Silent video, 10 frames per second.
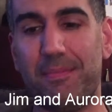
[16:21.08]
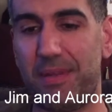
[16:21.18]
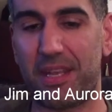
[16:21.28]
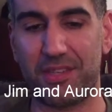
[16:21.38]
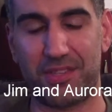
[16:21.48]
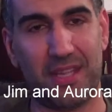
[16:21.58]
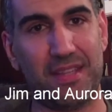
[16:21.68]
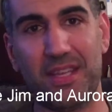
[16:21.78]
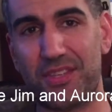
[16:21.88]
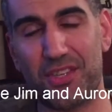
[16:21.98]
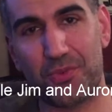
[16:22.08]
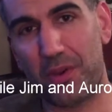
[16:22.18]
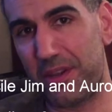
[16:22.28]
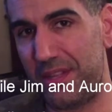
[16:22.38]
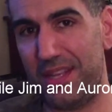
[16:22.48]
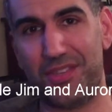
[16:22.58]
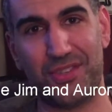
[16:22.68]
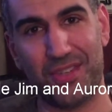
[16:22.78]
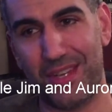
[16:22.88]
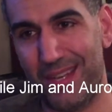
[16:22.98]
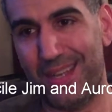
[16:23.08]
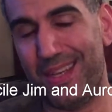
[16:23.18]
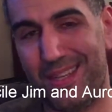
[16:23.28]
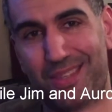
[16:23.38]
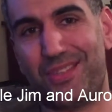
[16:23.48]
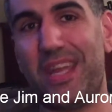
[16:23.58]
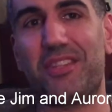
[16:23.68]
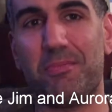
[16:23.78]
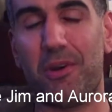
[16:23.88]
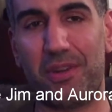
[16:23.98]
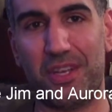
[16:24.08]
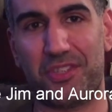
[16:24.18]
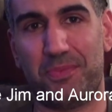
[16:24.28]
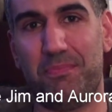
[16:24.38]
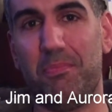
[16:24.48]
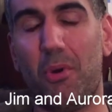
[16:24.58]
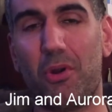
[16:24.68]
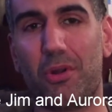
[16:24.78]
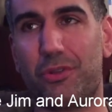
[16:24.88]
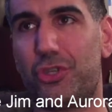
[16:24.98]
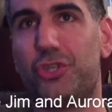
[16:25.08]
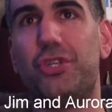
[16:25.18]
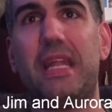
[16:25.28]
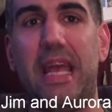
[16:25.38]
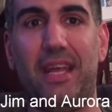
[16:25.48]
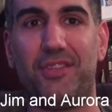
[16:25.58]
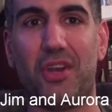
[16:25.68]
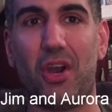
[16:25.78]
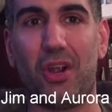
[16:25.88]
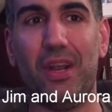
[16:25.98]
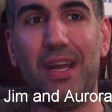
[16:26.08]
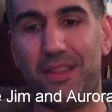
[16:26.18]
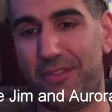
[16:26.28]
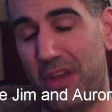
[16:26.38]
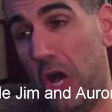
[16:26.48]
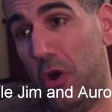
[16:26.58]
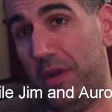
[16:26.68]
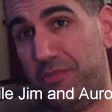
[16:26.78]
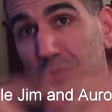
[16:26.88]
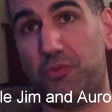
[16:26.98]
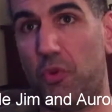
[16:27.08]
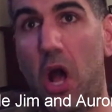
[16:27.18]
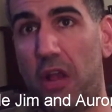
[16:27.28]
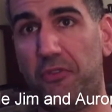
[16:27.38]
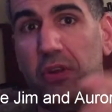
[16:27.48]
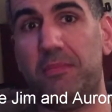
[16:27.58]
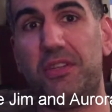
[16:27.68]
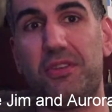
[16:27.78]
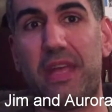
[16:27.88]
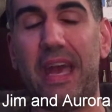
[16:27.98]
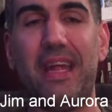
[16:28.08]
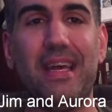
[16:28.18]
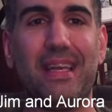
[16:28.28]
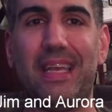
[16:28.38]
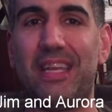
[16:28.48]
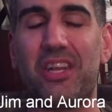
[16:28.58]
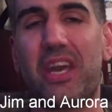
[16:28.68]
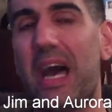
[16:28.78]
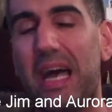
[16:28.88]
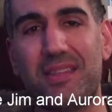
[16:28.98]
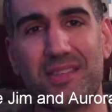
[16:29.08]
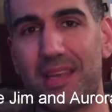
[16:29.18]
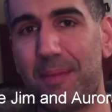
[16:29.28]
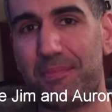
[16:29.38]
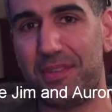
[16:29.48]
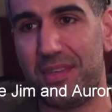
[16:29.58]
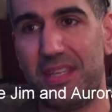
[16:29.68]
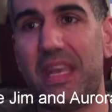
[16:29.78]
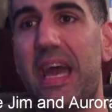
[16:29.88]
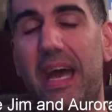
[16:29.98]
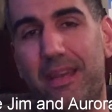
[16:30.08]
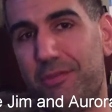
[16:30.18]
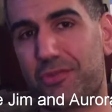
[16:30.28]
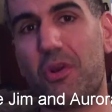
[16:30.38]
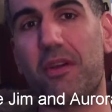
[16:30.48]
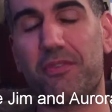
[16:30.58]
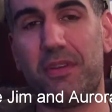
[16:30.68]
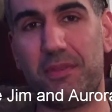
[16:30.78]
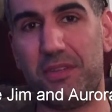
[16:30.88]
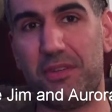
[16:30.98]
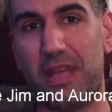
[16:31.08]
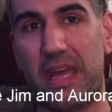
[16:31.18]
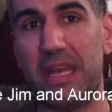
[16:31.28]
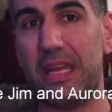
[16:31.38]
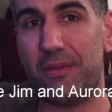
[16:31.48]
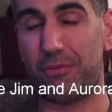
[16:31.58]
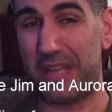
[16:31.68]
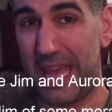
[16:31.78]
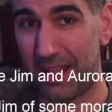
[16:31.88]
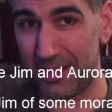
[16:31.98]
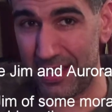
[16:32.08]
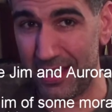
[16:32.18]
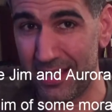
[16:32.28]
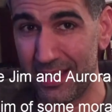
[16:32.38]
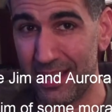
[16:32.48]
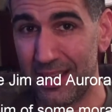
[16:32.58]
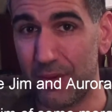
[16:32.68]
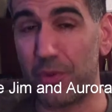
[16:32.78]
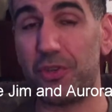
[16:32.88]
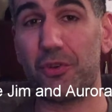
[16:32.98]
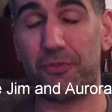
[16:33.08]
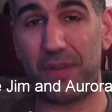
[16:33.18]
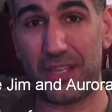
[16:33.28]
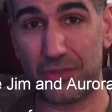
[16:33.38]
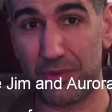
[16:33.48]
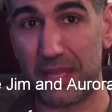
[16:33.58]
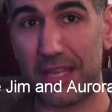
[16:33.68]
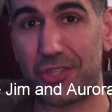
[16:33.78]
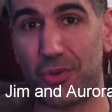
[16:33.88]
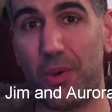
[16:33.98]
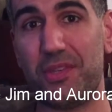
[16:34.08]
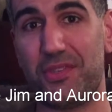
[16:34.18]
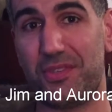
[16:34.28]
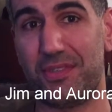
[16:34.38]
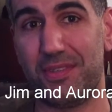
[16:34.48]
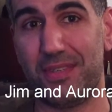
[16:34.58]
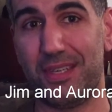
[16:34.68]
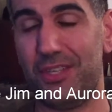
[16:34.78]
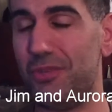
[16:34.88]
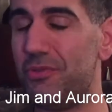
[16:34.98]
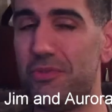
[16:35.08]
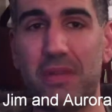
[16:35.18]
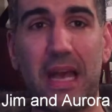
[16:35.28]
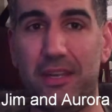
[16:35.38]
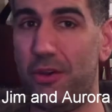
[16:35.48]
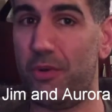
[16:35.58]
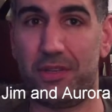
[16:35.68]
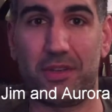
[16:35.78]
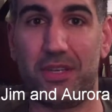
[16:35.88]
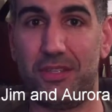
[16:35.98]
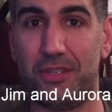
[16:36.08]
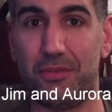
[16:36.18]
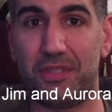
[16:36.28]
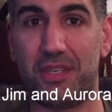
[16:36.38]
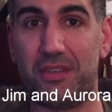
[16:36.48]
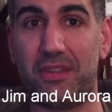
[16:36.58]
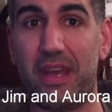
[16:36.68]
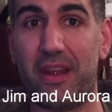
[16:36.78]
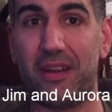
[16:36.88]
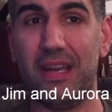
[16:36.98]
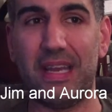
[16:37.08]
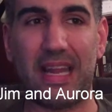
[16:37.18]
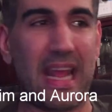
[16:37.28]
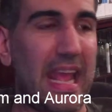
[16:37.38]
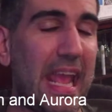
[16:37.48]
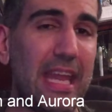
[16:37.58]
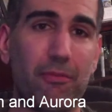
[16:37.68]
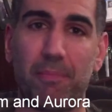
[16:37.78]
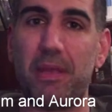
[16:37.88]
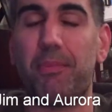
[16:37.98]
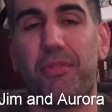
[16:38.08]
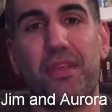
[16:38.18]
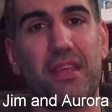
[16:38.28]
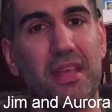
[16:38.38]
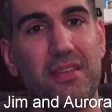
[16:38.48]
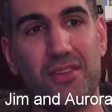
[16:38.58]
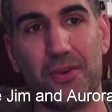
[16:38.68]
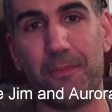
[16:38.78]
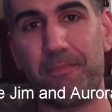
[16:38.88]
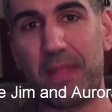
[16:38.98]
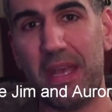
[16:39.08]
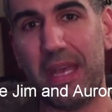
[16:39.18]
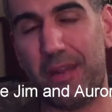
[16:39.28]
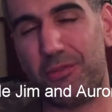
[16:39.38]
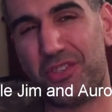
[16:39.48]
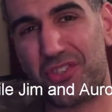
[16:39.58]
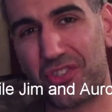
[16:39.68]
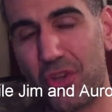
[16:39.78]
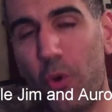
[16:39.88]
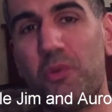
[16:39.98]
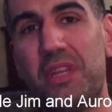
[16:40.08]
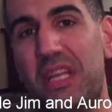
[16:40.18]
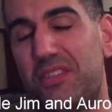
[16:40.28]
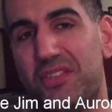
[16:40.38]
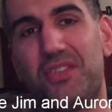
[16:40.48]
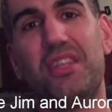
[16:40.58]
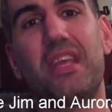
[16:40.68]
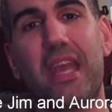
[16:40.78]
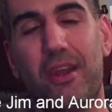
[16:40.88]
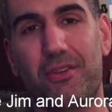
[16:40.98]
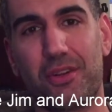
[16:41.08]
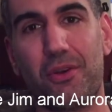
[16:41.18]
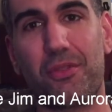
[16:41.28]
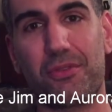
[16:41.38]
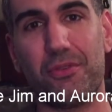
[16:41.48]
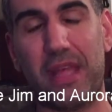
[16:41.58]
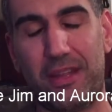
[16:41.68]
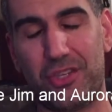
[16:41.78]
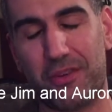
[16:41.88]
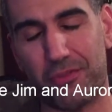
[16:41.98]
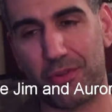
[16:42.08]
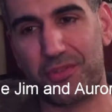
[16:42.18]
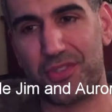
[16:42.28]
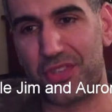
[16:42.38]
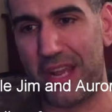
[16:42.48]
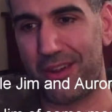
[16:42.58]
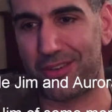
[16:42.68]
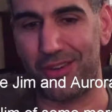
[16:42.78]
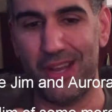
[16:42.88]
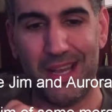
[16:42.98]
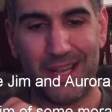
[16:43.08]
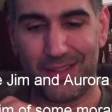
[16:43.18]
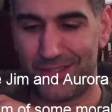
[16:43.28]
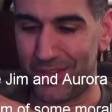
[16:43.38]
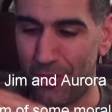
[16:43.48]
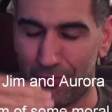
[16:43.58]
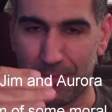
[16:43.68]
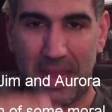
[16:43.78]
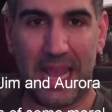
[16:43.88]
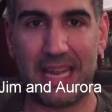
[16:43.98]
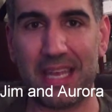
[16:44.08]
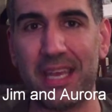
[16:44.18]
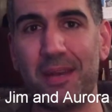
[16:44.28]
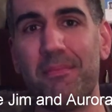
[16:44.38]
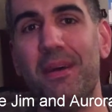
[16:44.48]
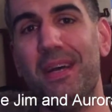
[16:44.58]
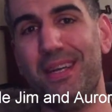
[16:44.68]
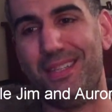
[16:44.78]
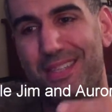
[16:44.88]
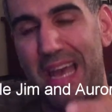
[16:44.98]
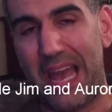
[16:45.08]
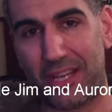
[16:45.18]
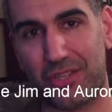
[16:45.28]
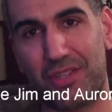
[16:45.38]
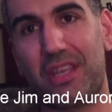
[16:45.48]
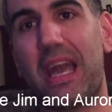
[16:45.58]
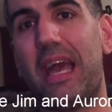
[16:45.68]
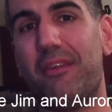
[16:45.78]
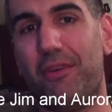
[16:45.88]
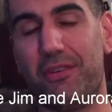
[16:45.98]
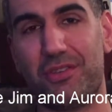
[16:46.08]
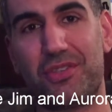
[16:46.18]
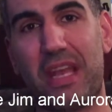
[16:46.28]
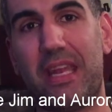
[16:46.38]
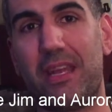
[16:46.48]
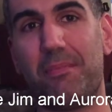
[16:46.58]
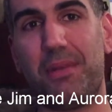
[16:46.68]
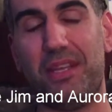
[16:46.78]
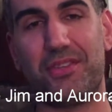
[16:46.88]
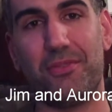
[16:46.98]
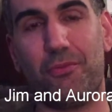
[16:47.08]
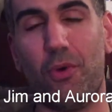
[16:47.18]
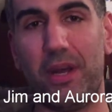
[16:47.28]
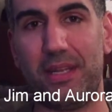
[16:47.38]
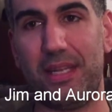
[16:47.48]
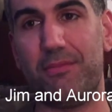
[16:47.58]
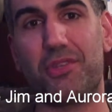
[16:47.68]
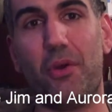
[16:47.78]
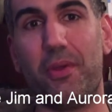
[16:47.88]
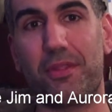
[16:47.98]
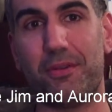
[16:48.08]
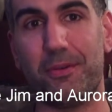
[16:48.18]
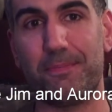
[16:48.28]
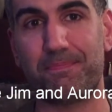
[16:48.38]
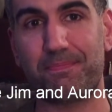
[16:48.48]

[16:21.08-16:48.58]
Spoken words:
Because, and this is where these sanctimonious moral shitheads are. Oh, it was wrong for him to do that. In concept, yeah, it was wrong for him to do that. In reality, when you're faced with that choice, you do not know what you're going to do until you're there. And I hate it when people think they do. And it was so neat to see the character go through that, Jennifer Lawrence's character, to go from hating him to actually kind of understanding a piece of what he was going through.